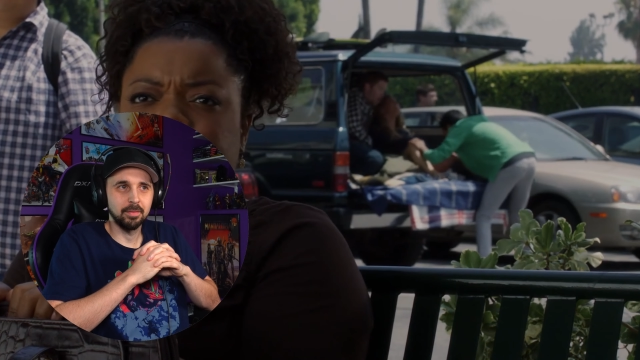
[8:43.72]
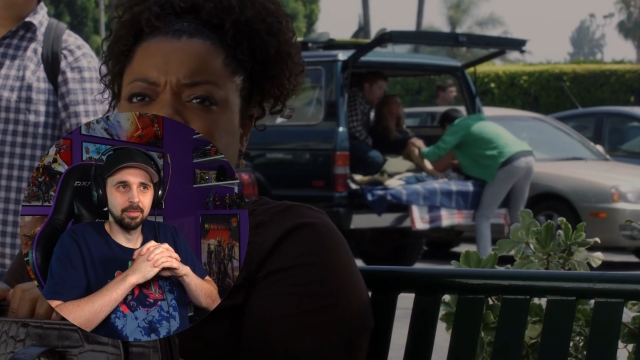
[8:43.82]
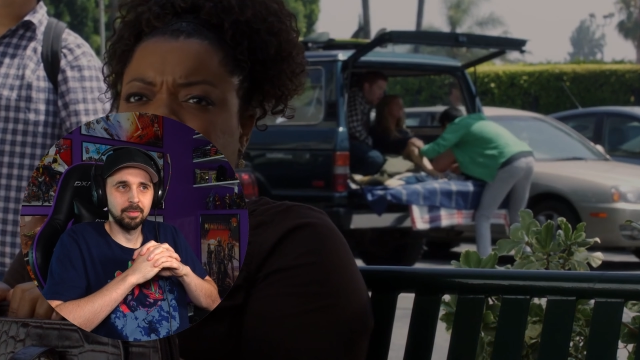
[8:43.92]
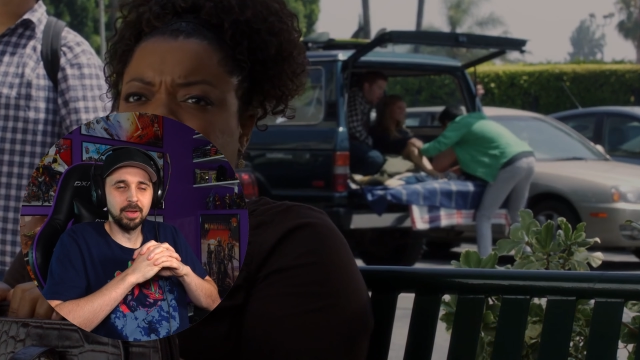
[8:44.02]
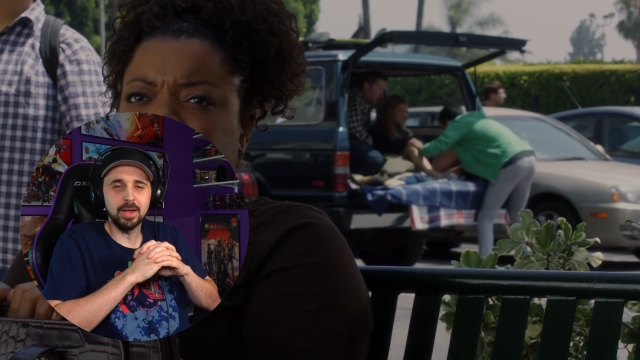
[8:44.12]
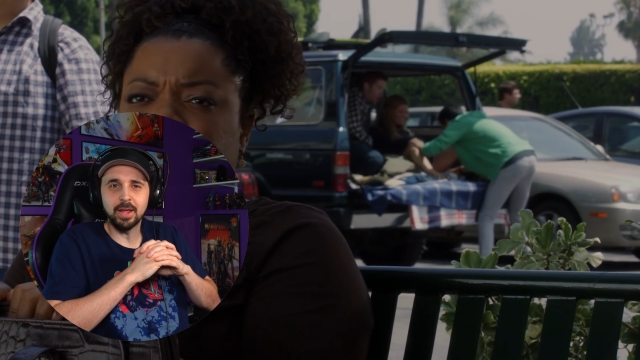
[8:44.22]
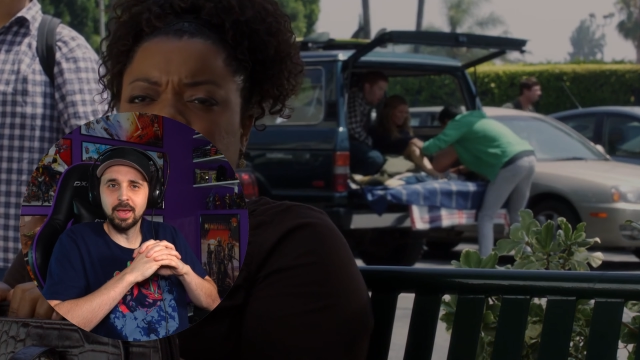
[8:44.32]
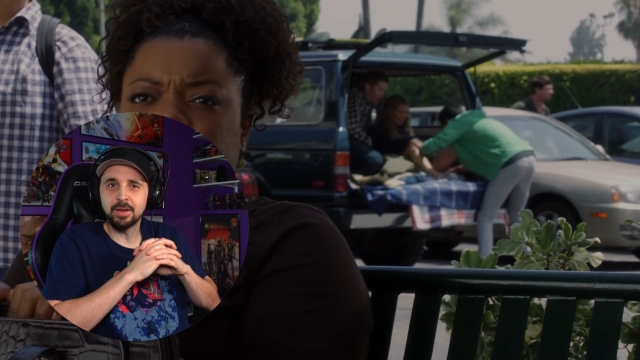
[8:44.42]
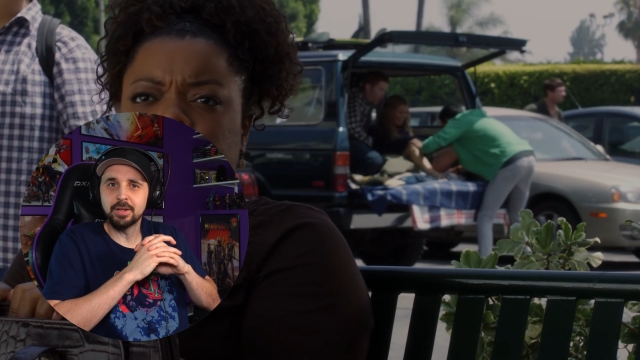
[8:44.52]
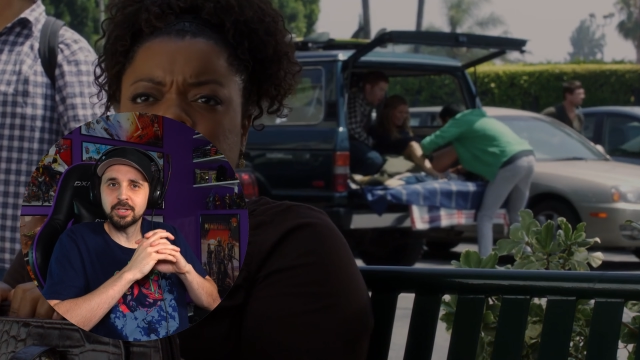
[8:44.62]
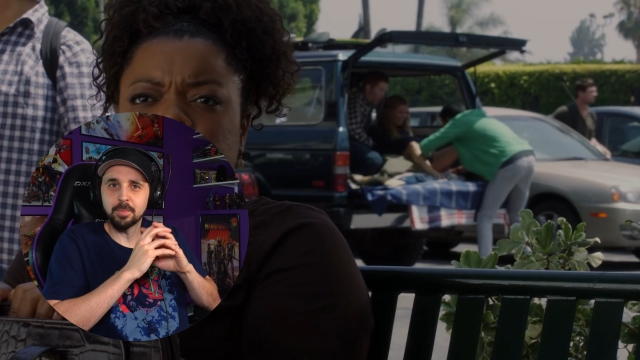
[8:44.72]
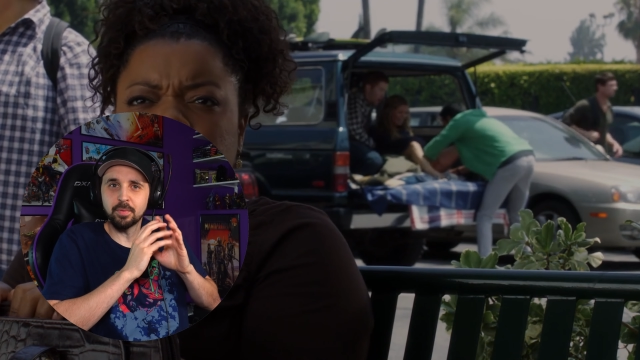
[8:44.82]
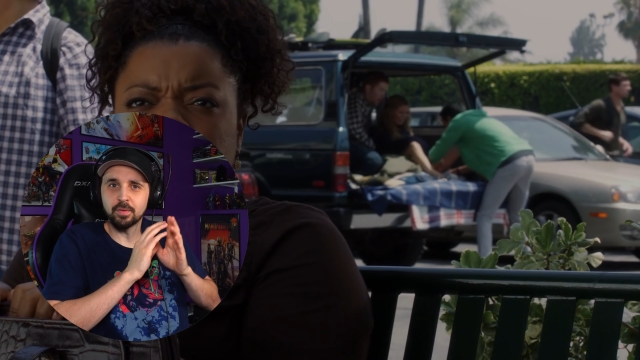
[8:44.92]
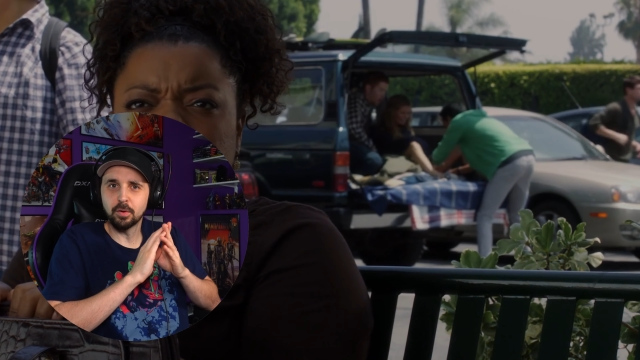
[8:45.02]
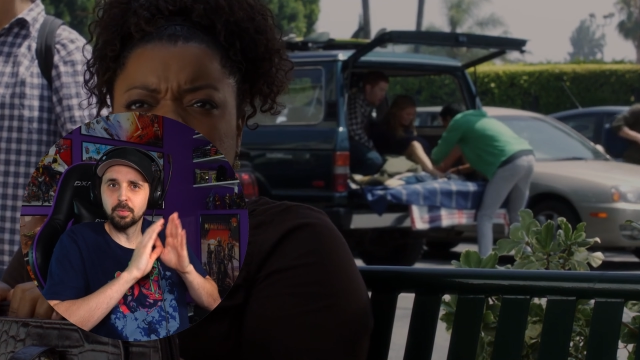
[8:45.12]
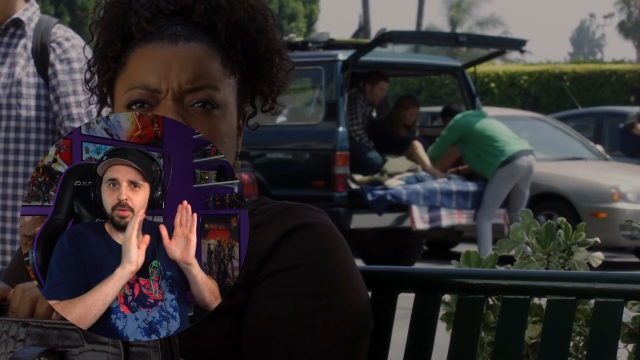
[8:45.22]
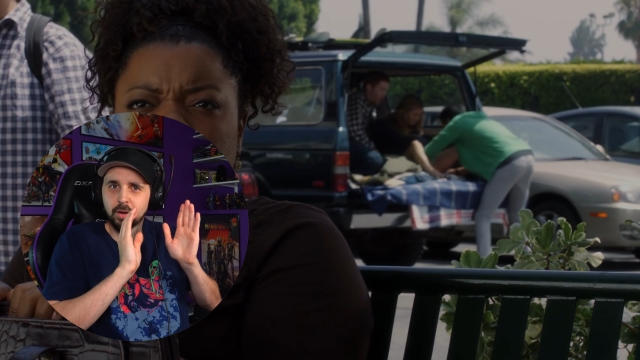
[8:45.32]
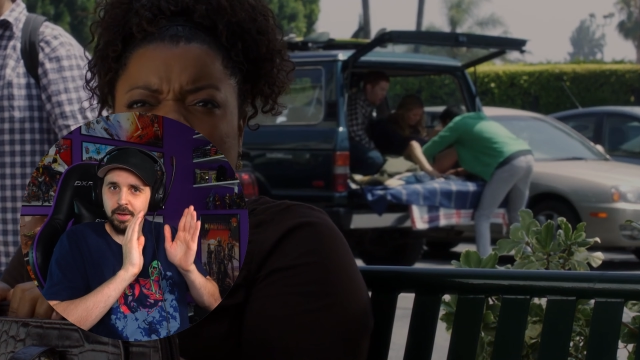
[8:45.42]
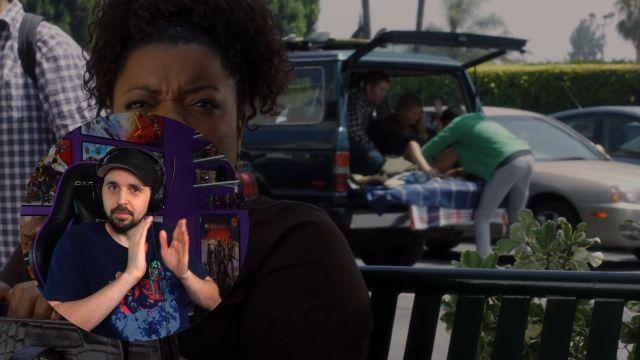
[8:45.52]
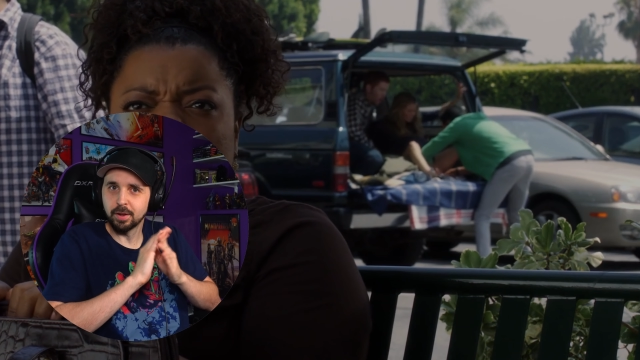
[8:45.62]
Speaker 1: Gotta end each episode with a
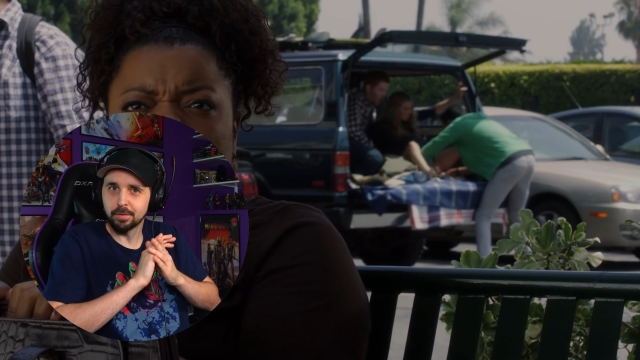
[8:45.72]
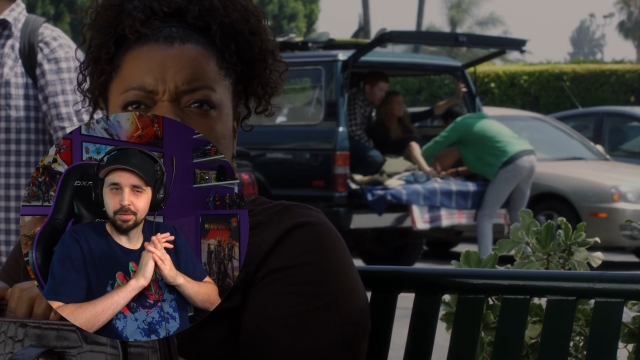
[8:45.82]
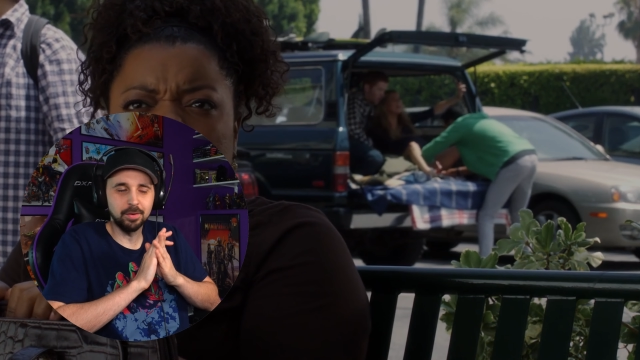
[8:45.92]
life lesson.